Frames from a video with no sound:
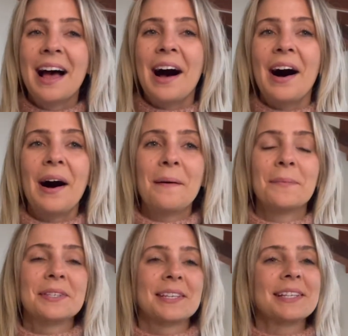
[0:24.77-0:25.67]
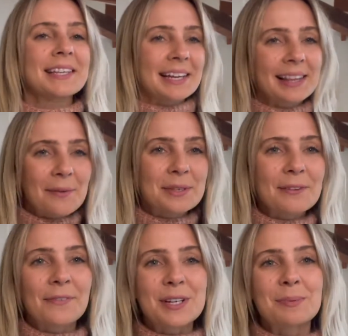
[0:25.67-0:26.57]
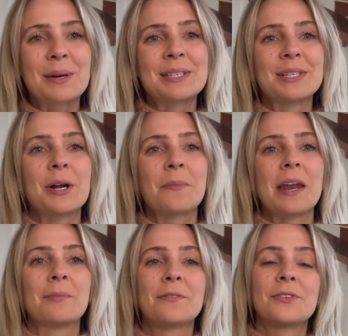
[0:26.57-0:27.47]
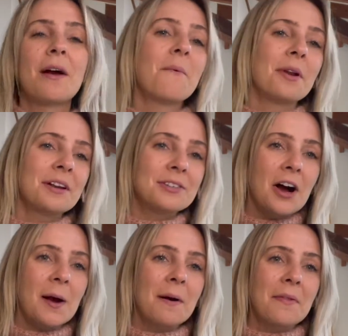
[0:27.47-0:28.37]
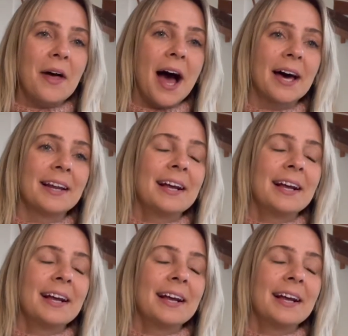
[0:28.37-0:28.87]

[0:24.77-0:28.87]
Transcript: But since Italy was the first place in Europe that I moved to, I wanted to talk about that.